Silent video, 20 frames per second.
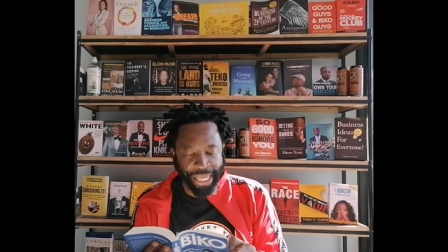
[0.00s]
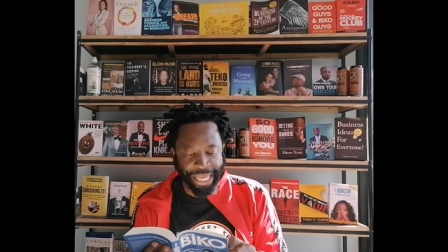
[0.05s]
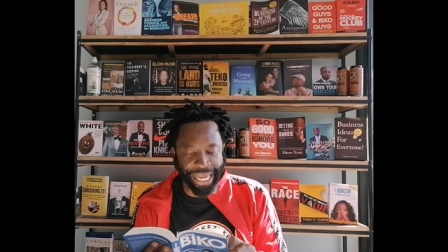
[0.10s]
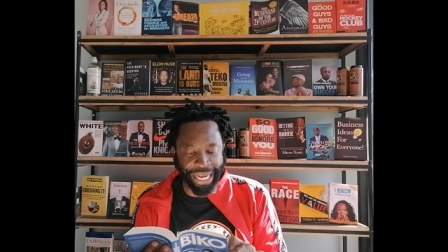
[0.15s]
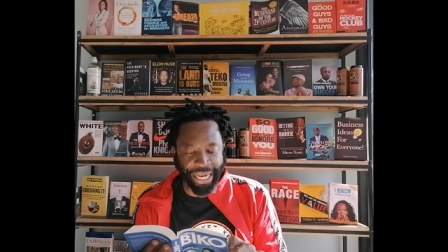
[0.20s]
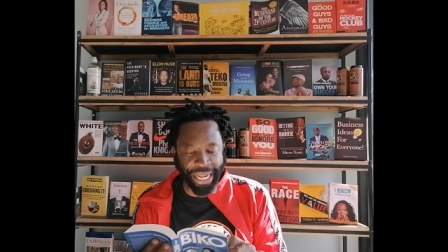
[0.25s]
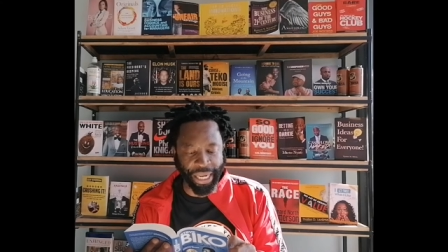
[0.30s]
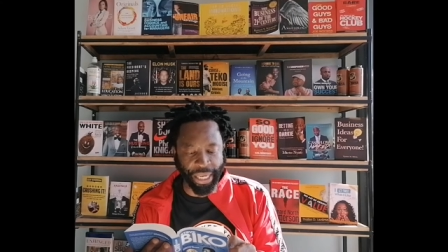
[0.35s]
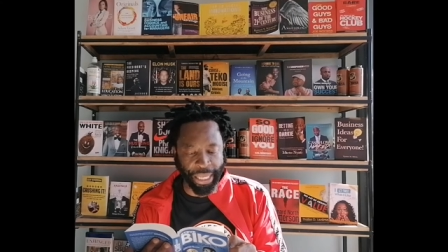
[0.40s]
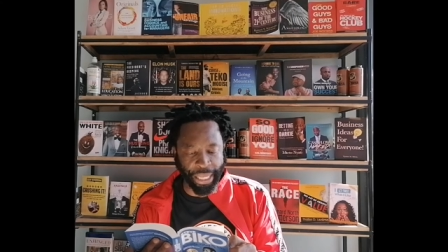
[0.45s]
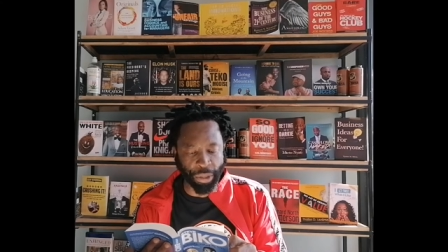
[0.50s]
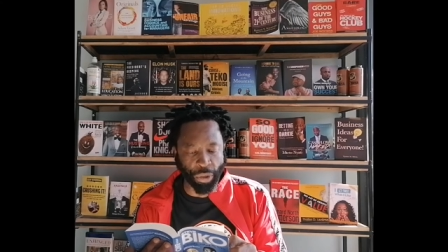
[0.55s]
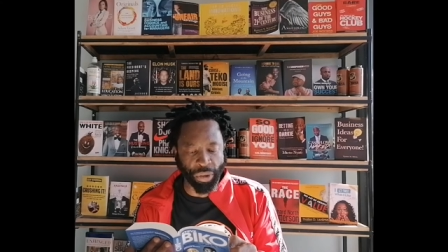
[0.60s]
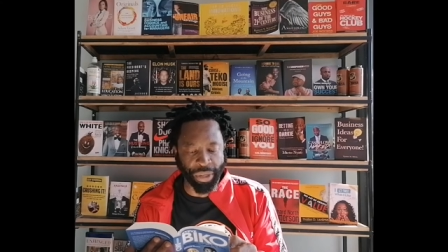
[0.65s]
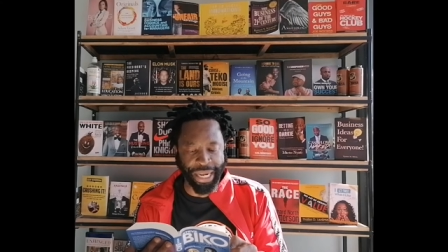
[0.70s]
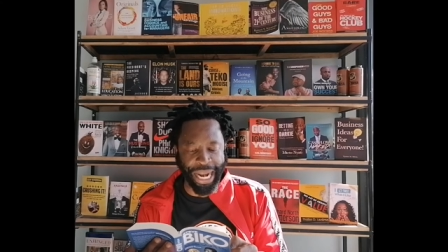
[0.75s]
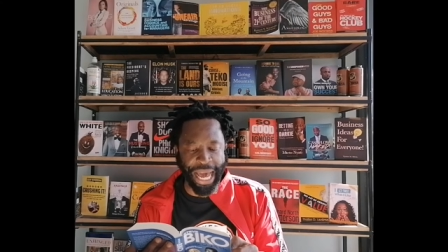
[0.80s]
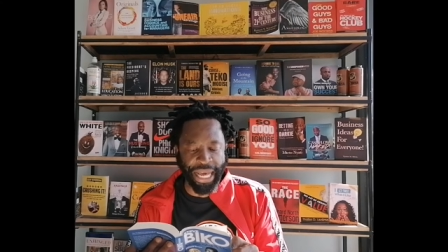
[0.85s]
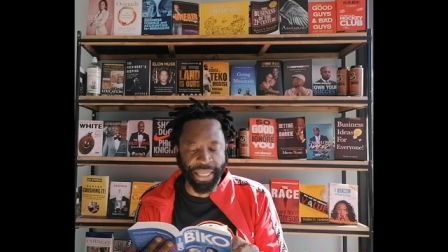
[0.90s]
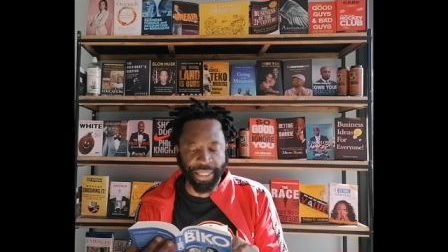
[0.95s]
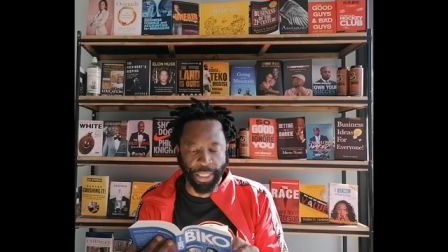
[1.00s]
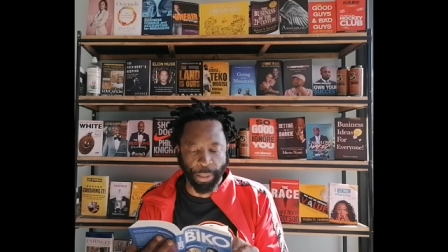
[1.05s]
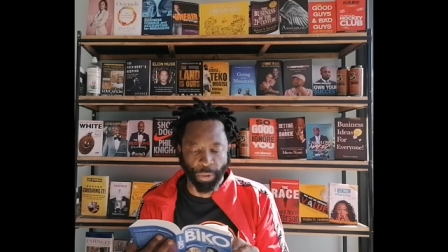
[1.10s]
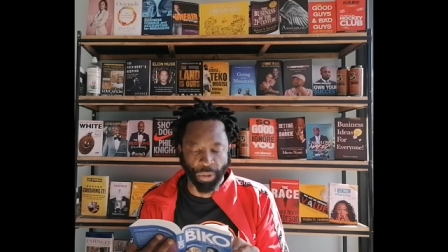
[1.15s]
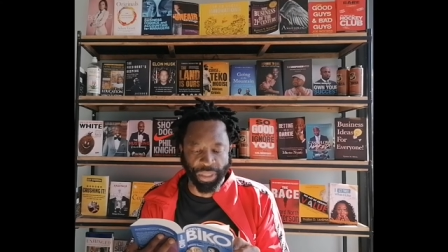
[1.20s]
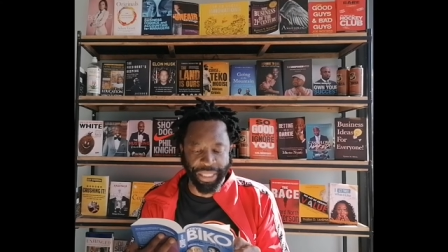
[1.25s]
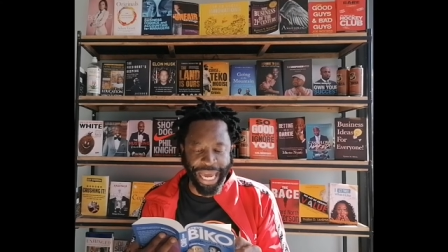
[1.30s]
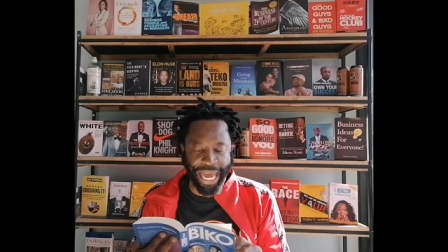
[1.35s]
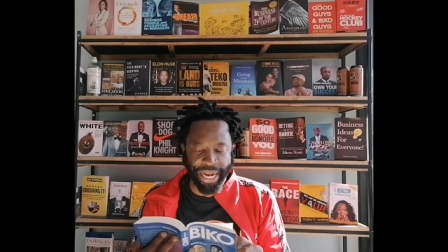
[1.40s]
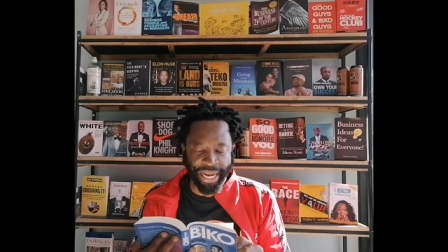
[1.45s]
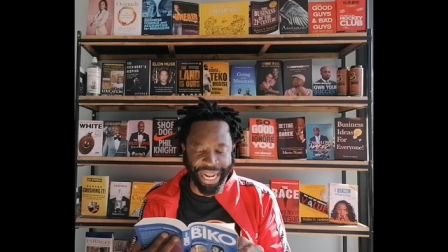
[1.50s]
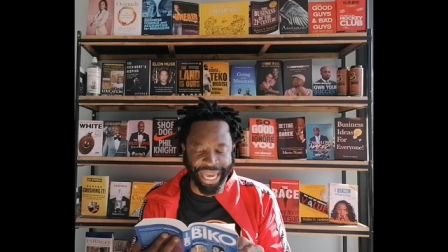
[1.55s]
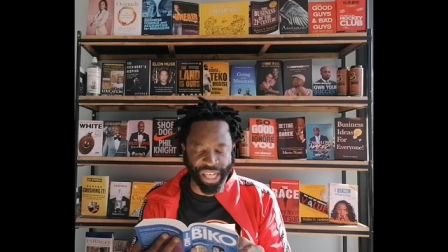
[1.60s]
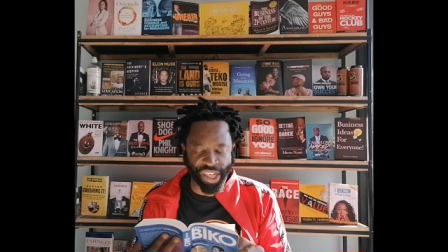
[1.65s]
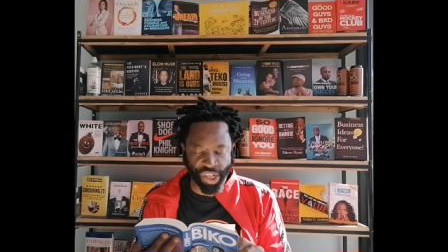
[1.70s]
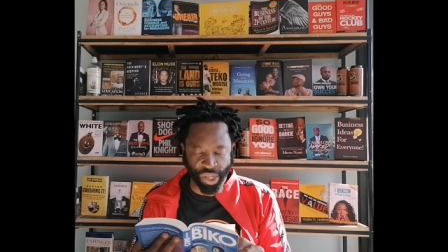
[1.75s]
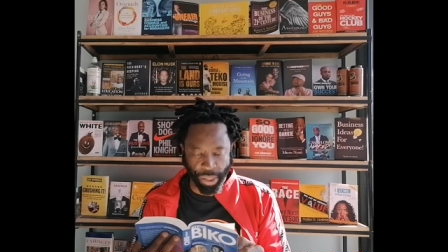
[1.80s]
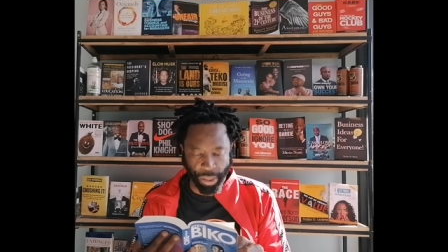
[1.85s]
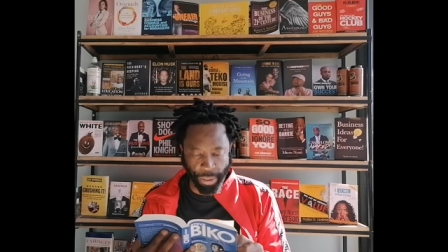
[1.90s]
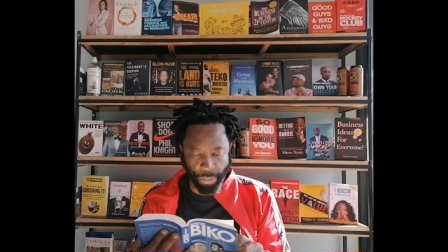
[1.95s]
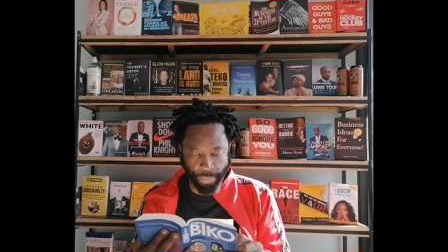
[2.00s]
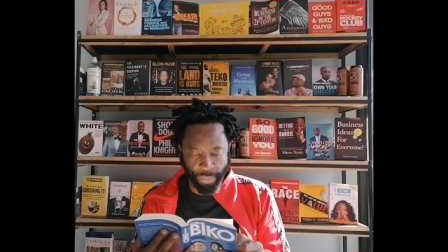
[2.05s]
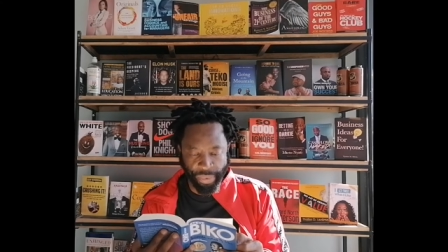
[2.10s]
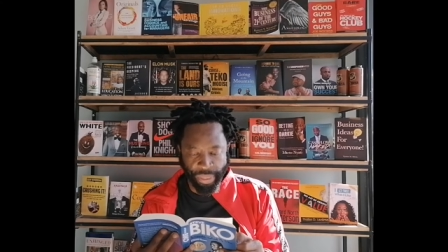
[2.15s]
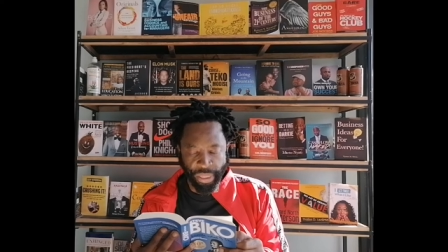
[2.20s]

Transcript: in a recognizable direction.